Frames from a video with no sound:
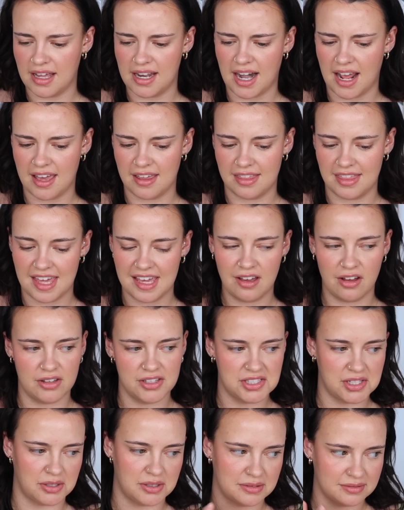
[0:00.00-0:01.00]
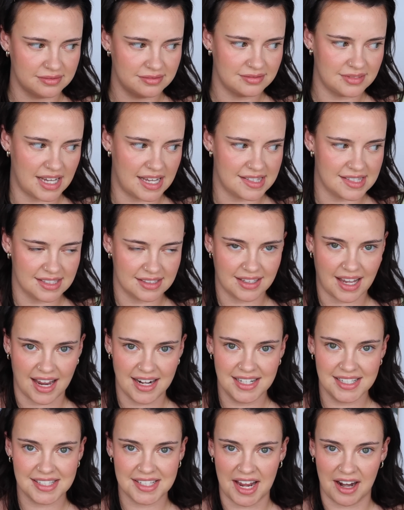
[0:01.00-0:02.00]
And I think also it's
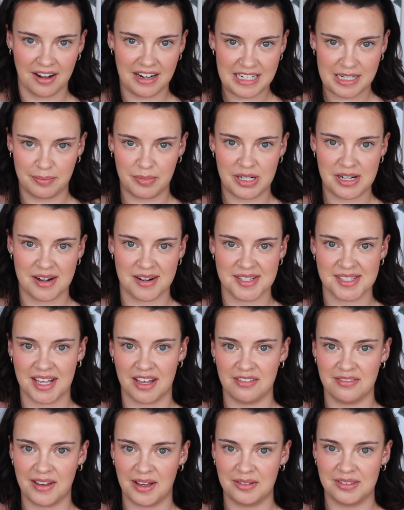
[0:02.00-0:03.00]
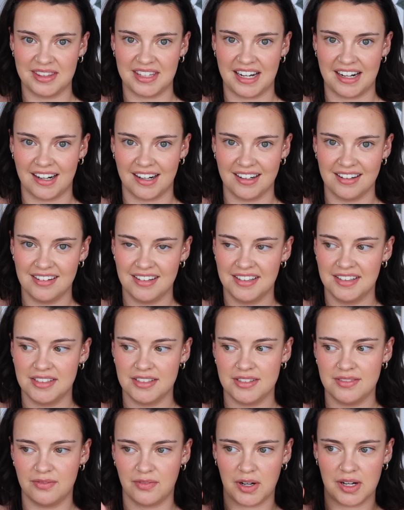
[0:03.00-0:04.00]
kind of scary to put yourself out there
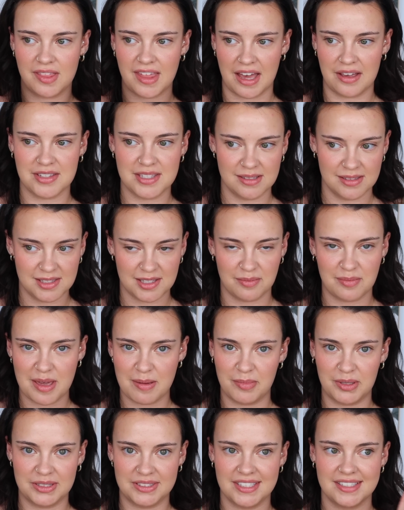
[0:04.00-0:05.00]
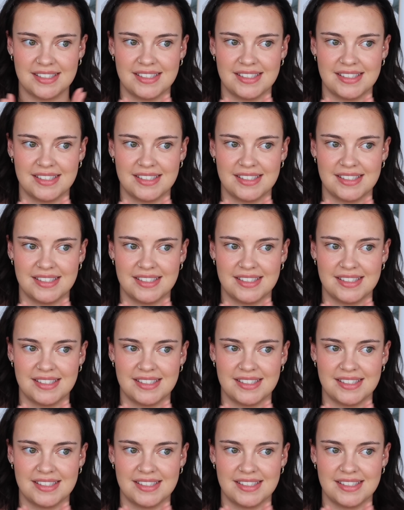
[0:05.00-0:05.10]
for thousands of people to